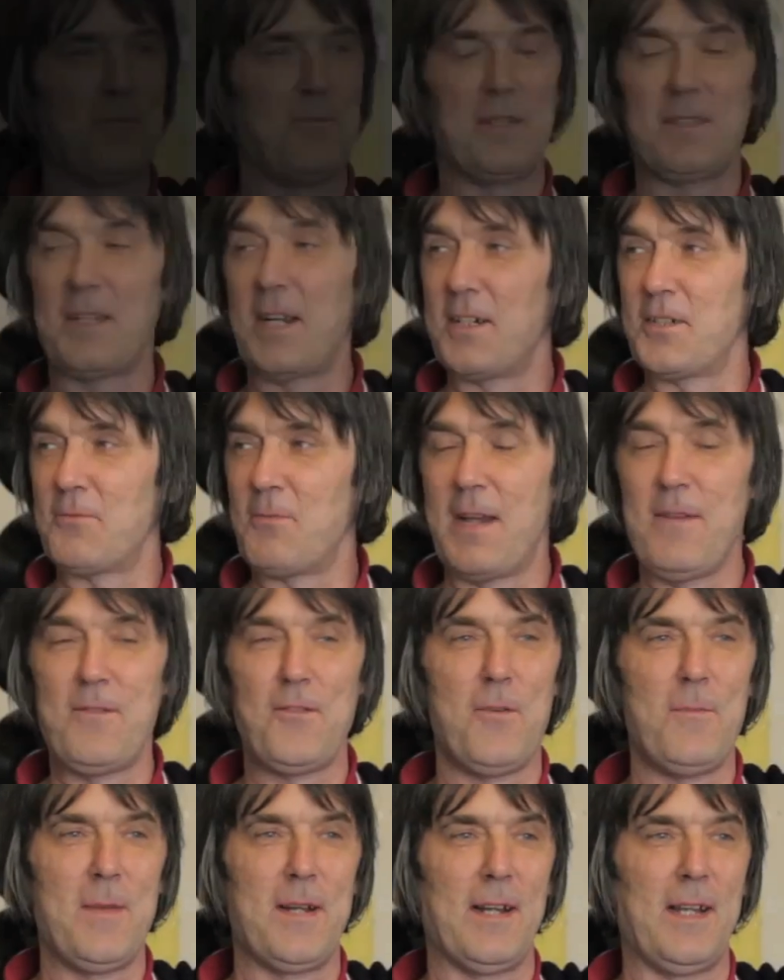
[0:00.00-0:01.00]
Then his wife
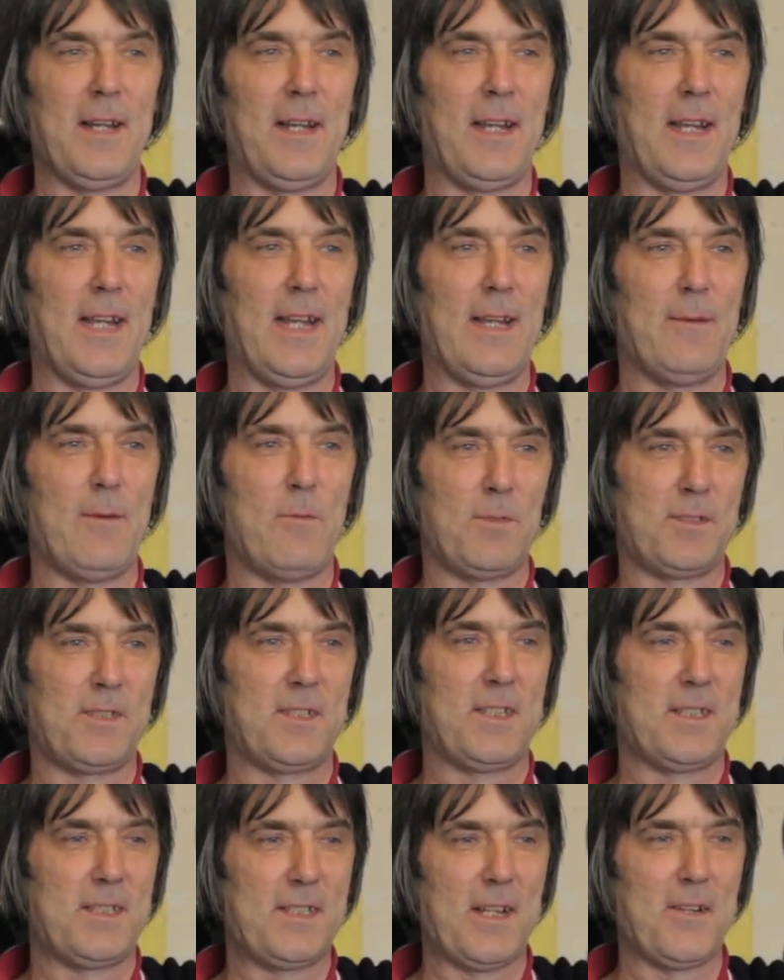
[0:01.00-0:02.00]
come in like, I
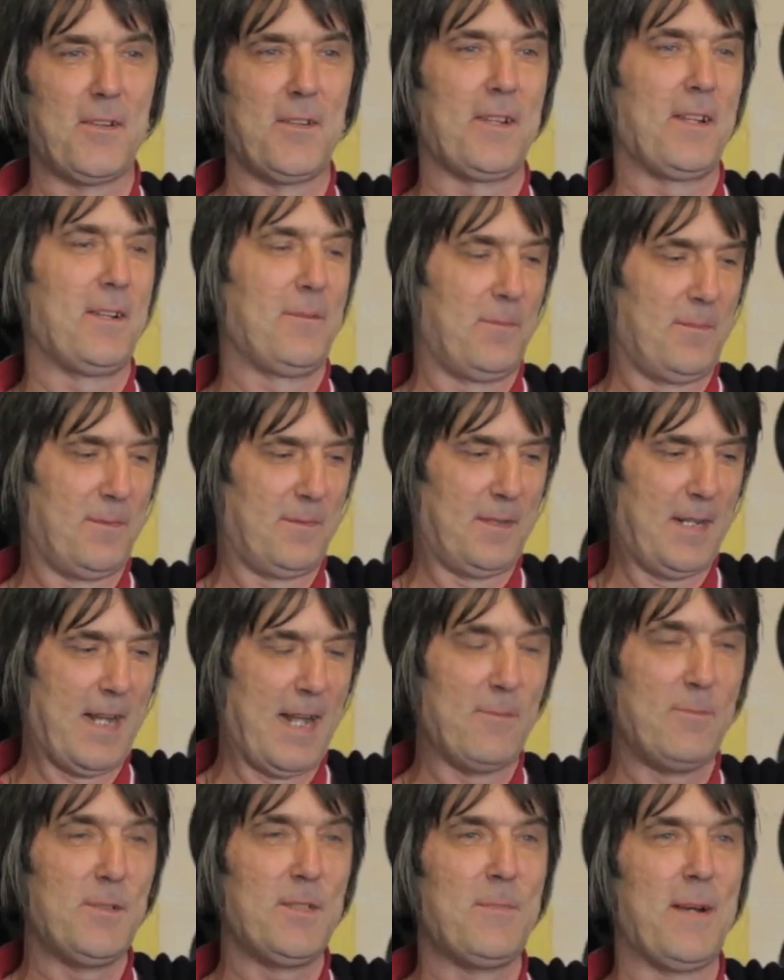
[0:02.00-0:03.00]
wanted to sell all the
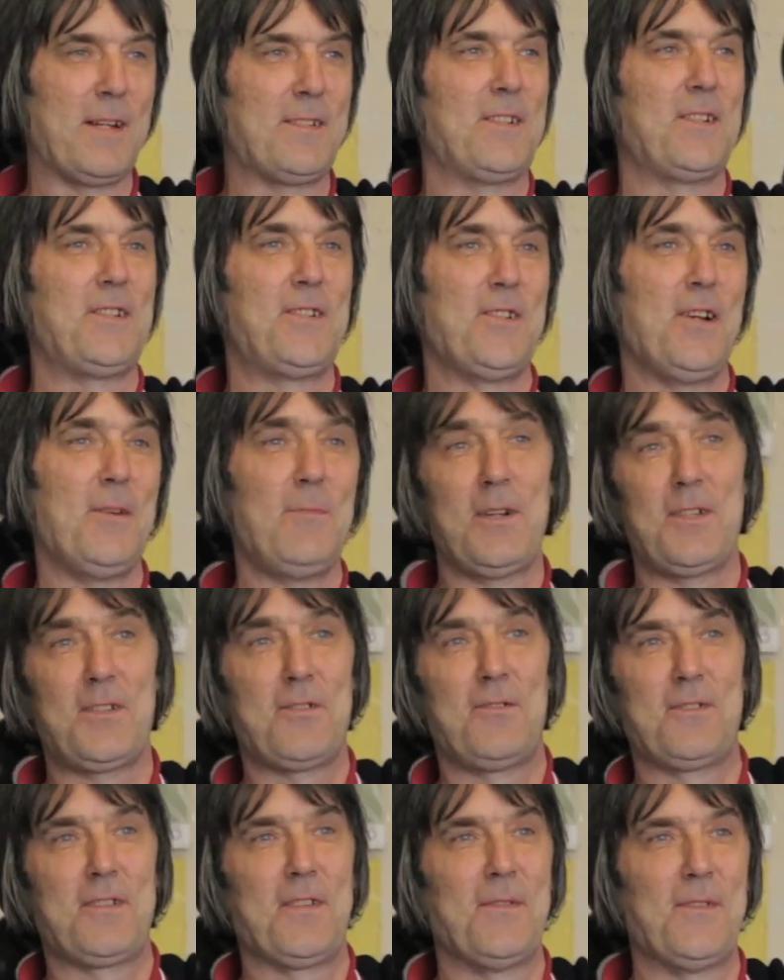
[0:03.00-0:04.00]
albums back to the shop, and I
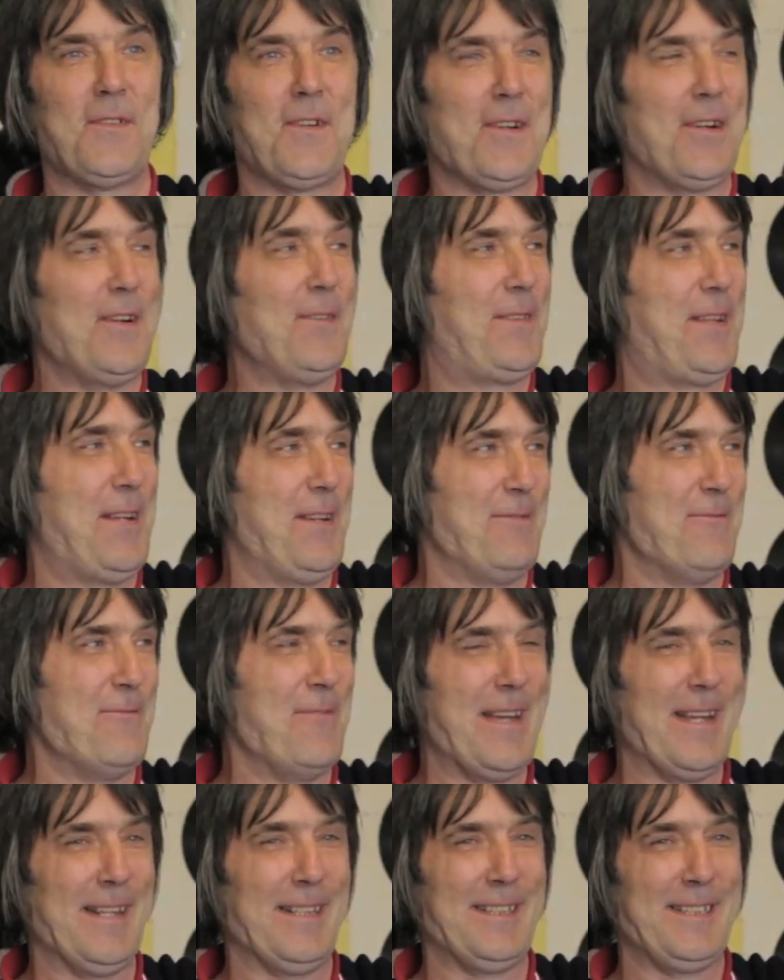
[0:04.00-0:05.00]
told her to fuck off, too
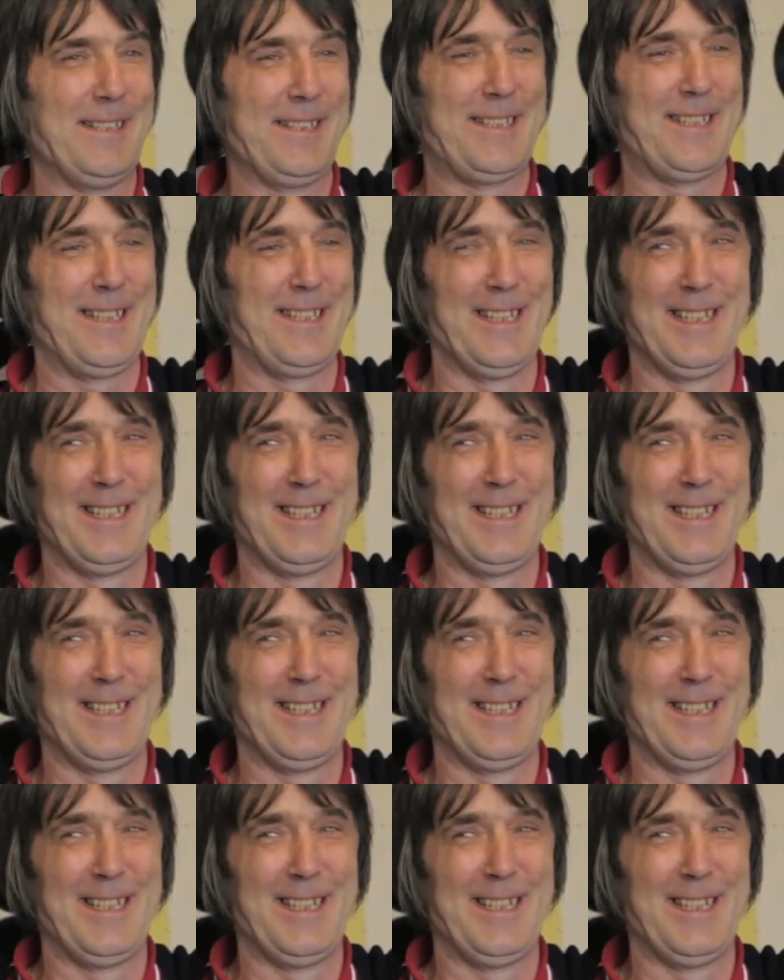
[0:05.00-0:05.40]
weightless.